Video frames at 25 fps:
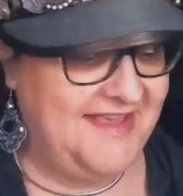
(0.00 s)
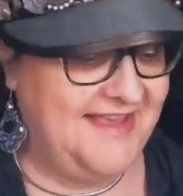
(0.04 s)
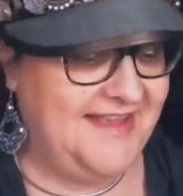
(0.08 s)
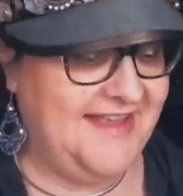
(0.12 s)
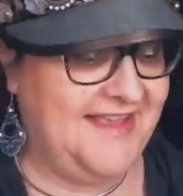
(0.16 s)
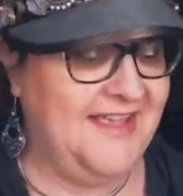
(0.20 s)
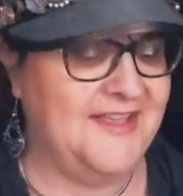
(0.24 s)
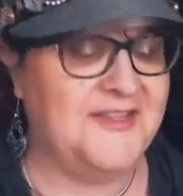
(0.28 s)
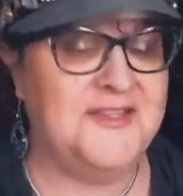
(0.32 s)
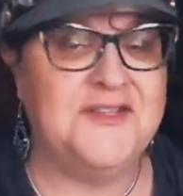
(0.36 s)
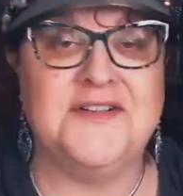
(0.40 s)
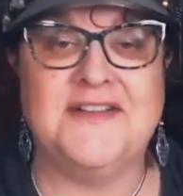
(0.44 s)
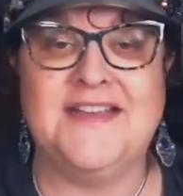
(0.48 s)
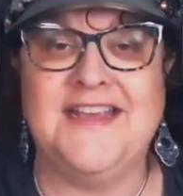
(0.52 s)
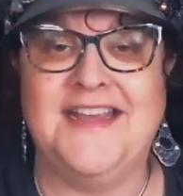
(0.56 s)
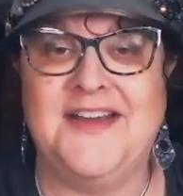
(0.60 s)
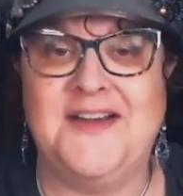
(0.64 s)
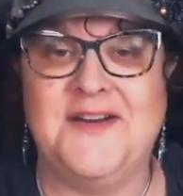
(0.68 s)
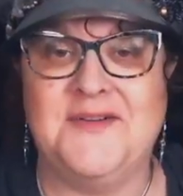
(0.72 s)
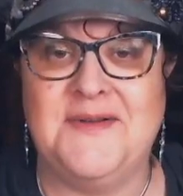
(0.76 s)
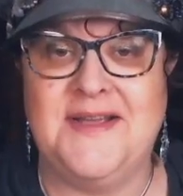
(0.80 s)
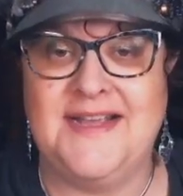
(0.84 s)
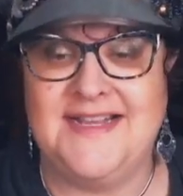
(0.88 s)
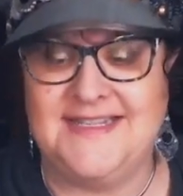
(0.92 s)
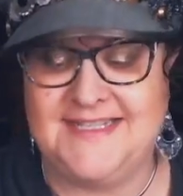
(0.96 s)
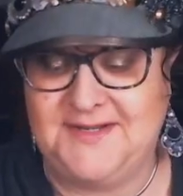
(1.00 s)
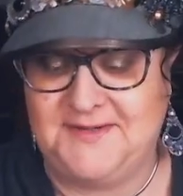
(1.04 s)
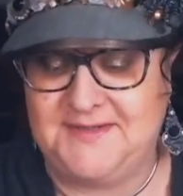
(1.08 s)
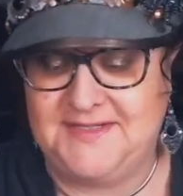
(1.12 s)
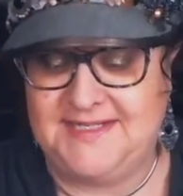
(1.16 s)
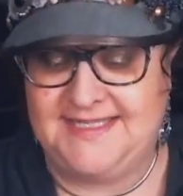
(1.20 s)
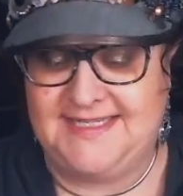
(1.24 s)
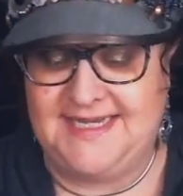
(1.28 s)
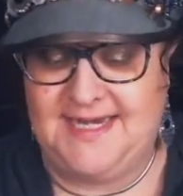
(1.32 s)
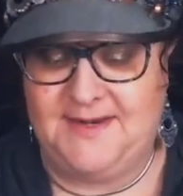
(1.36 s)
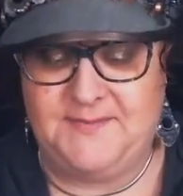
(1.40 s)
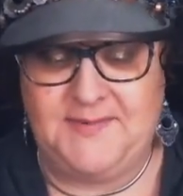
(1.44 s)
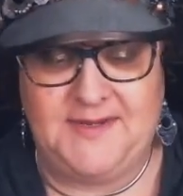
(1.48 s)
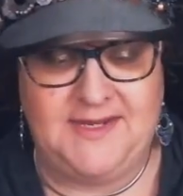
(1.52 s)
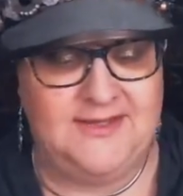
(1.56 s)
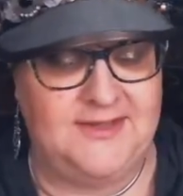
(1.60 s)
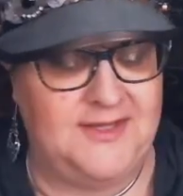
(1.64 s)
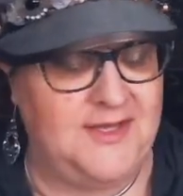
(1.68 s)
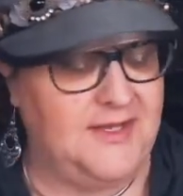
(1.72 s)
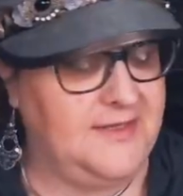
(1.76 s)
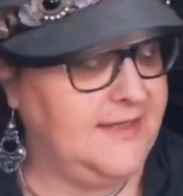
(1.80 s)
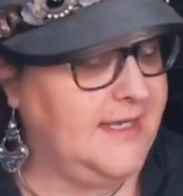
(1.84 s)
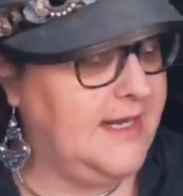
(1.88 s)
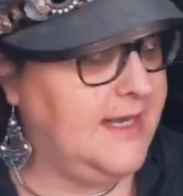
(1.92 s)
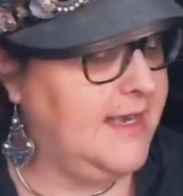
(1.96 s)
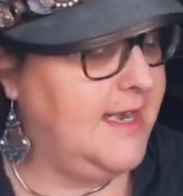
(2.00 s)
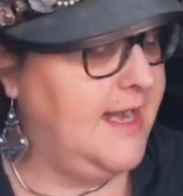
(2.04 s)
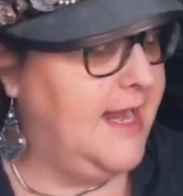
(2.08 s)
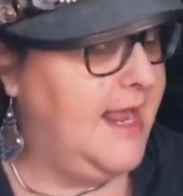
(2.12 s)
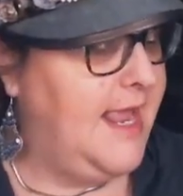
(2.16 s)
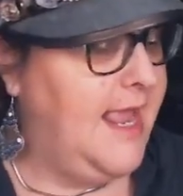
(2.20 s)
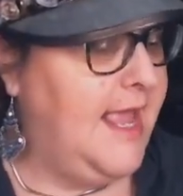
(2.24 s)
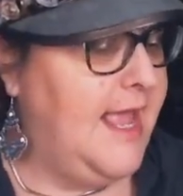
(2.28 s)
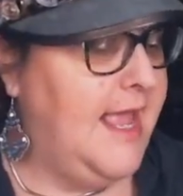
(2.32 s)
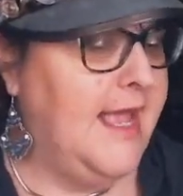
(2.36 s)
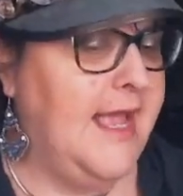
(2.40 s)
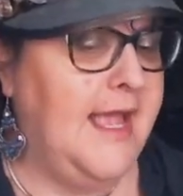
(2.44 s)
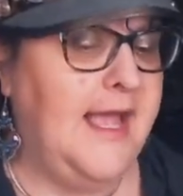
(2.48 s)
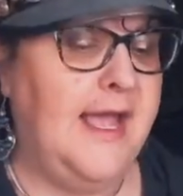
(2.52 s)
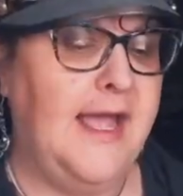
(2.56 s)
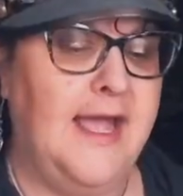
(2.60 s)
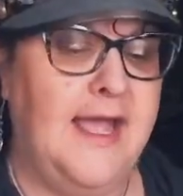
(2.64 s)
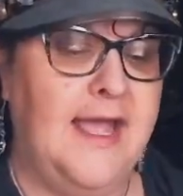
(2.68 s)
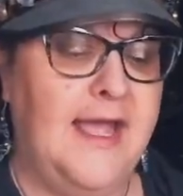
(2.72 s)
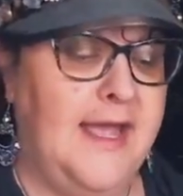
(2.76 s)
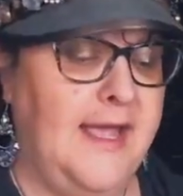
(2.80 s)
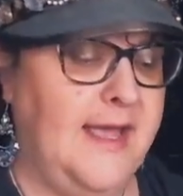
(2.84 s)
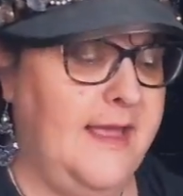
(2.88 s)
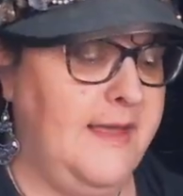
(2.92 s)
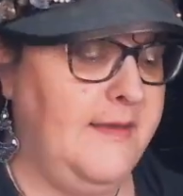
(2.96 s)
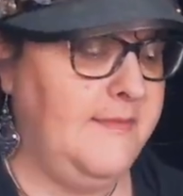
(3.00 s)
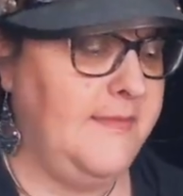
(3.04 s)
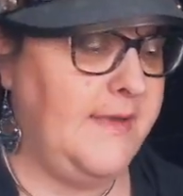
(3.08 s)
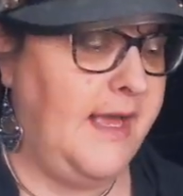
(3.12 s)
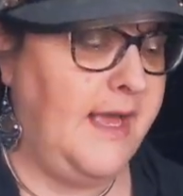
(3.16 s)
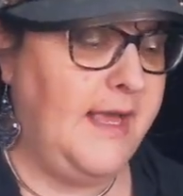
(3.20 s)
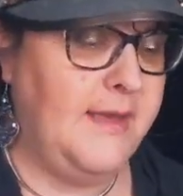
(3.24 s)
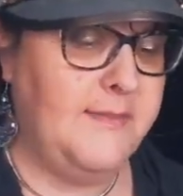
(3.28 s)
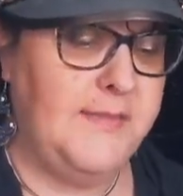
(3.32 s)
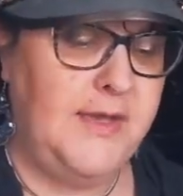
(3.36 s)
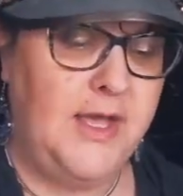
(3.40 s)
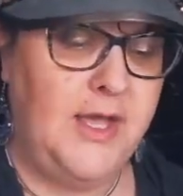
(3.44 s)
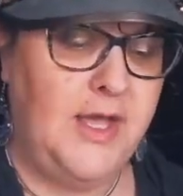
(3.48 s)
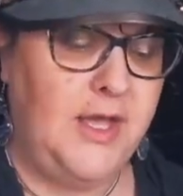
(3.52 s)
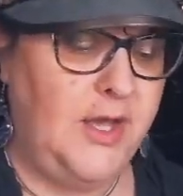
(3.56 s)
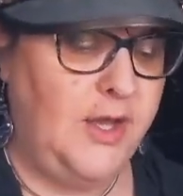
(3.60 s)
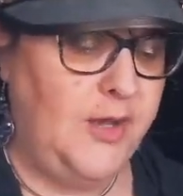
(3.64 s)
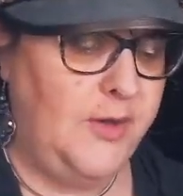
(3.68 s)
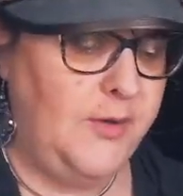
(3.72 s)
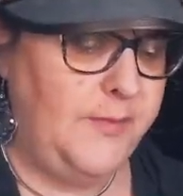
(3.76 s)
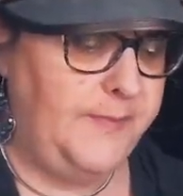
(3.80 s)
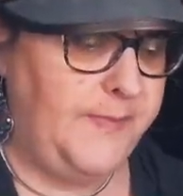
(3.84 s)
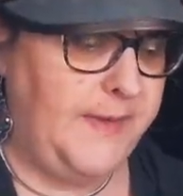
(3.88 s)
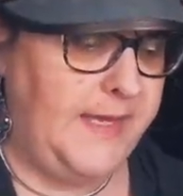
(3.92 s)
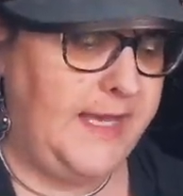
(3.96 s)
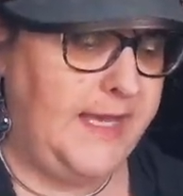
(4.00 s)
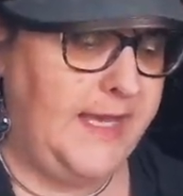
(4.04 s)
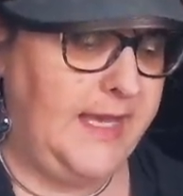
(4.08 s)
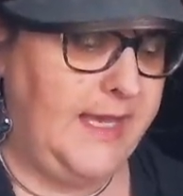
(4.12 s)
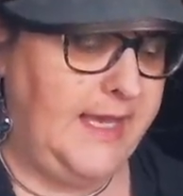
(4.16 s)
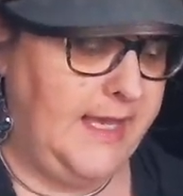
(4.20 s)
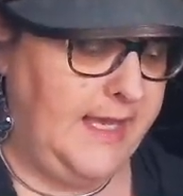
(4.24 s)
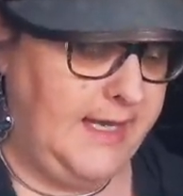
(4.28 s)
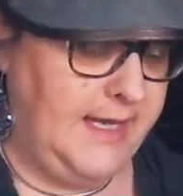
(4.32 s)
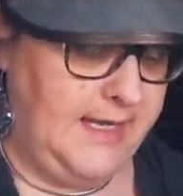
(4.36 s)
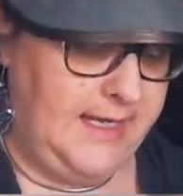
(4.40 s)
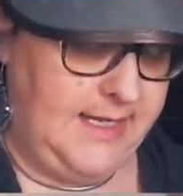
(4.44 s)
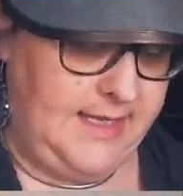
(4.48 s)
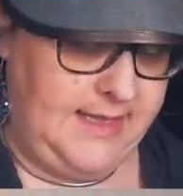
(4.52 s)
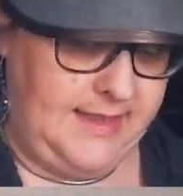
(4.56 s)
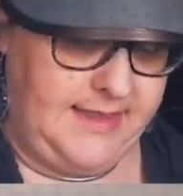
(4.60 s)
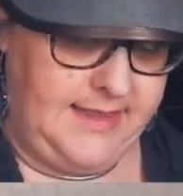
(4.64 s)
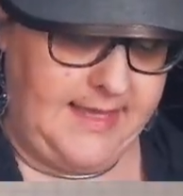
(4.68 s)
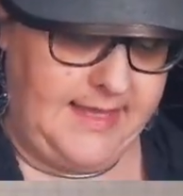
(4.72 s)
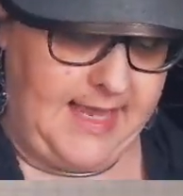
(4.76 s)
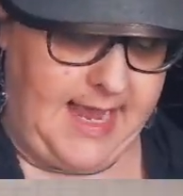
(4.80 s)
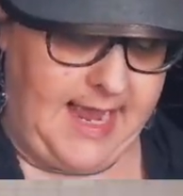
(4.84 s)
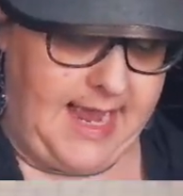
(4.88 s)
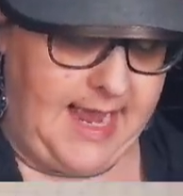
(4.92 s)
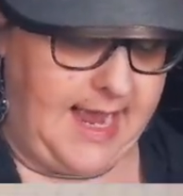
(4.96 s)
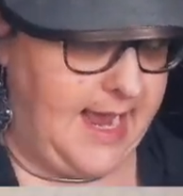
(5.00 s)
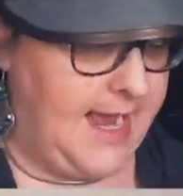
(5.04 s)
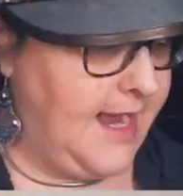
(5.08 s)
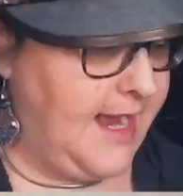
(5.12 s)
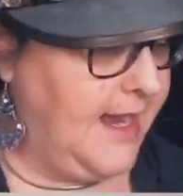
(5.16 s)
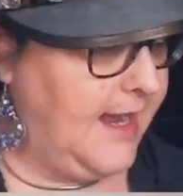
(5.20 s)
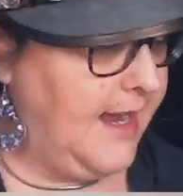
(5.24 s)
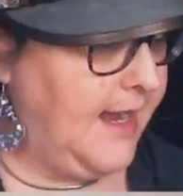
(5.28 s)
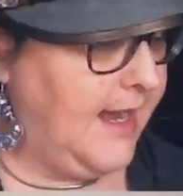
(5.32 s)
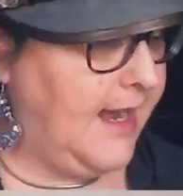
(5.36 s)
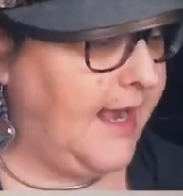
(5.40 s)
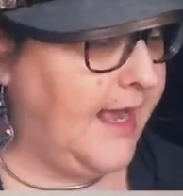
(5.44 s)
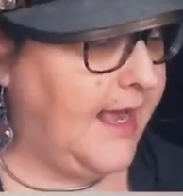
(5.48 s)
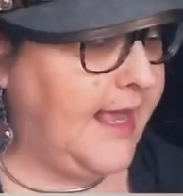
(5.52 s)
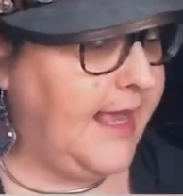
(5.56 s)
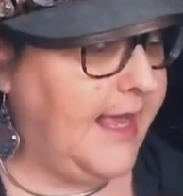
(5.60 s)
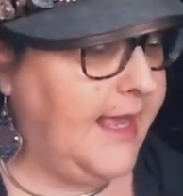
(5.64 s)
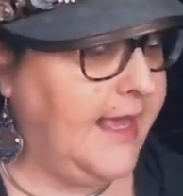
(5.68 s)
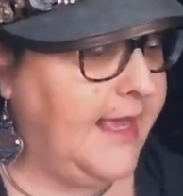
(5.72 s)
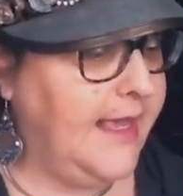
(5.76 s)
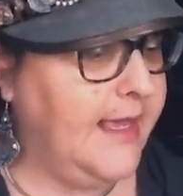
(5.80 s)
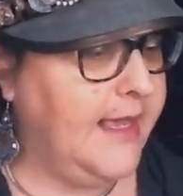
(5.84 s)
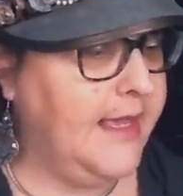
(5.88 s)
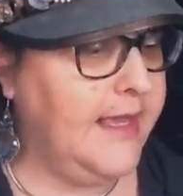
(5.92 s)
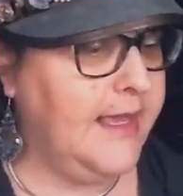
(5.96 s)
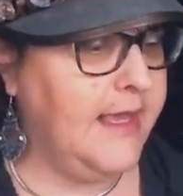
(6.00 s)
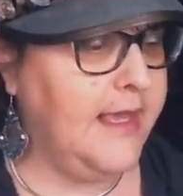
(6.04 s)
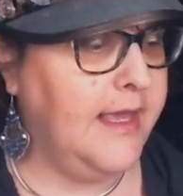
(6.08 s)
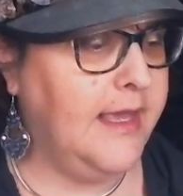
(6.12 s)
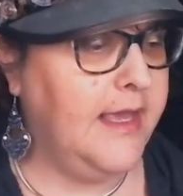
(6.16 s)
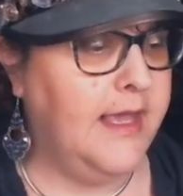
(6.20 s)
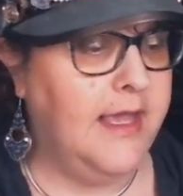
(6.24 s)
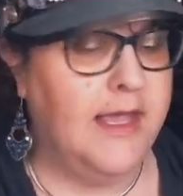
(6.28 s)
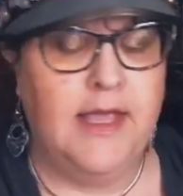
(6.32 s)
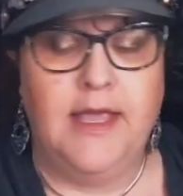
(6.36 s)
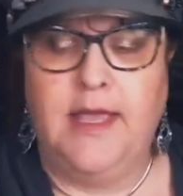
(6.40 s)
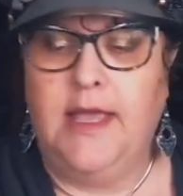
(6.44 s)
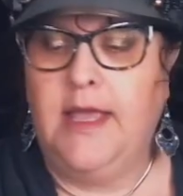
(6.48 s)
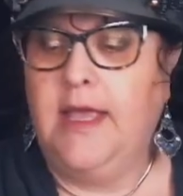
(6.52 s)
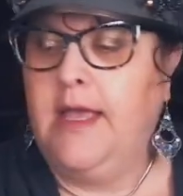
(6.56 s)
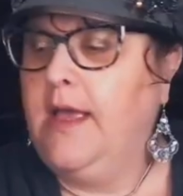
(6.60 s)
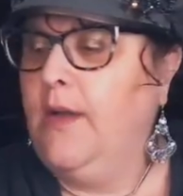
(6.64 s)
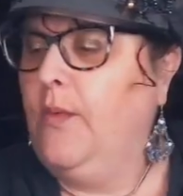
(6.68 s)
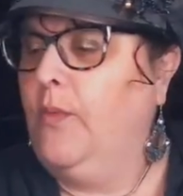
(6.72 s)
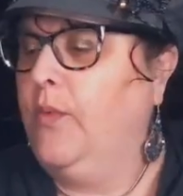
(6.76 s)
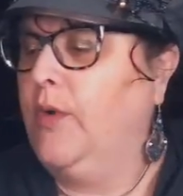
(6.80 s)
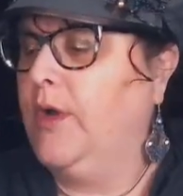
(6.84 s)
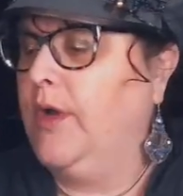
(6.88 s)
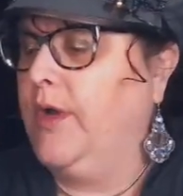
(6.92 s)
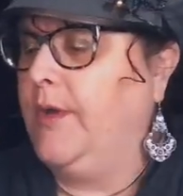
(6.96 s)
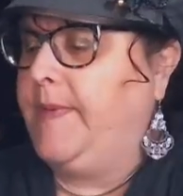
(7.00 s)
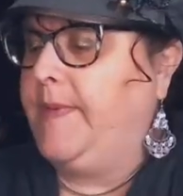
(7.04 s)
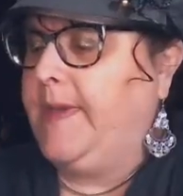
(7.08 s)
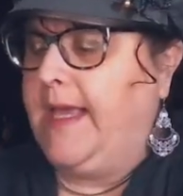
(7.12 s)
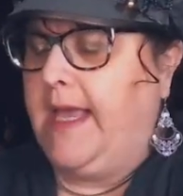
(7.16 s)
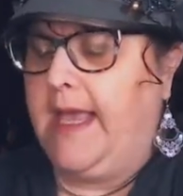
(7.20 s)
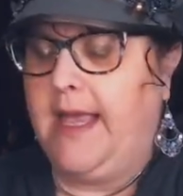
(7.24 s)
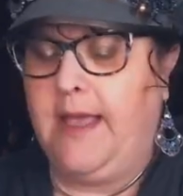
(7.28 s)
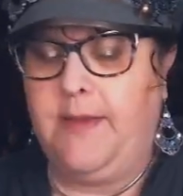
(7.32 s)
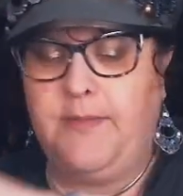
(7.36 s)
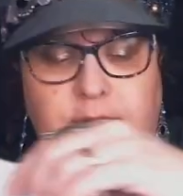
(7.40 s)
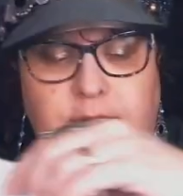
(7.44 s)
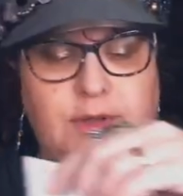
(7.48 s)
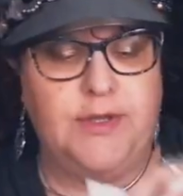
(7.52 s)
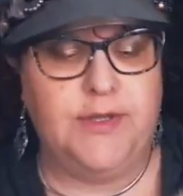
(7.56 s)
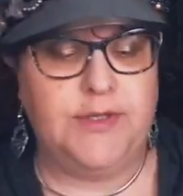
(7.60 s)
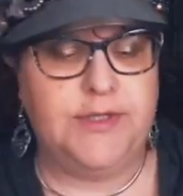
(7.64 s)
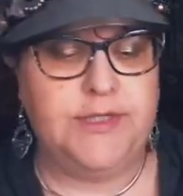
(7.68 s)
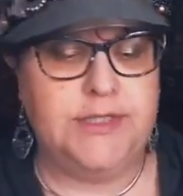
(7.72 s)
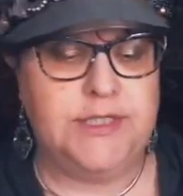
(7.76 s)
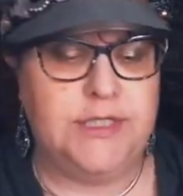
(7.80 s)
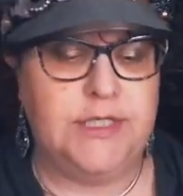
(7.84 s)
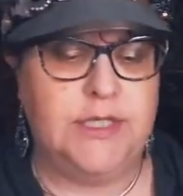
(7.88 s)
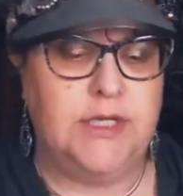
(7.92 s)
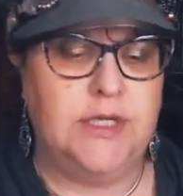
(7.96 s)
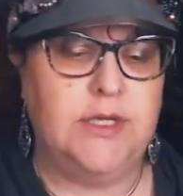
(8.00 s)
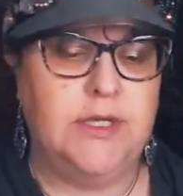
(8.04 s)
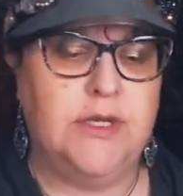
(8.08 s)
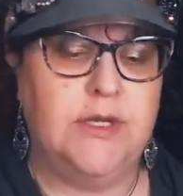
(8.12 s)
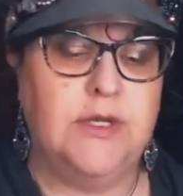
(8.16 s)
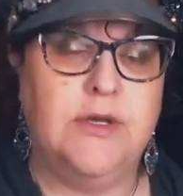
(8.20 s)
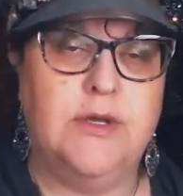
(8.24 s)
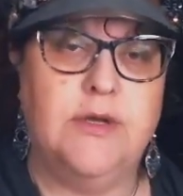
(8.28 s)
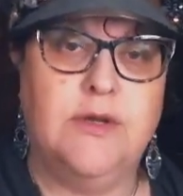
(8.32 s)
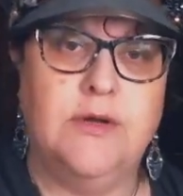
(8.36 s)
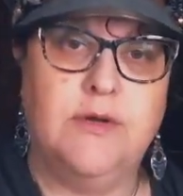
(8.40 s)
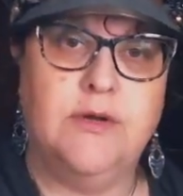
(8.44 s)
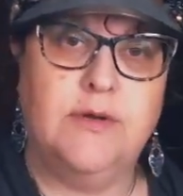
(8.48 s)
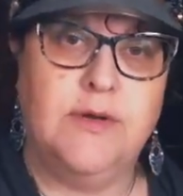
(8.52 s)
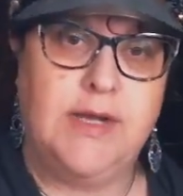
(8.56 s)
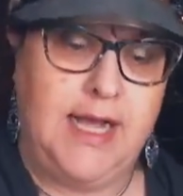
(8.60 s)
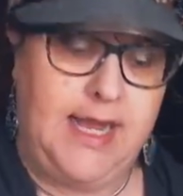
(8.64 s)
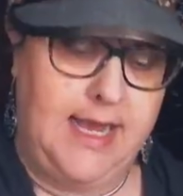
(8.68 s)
Got a little carried away as I was stamping along there. I'm hoping that I will be able to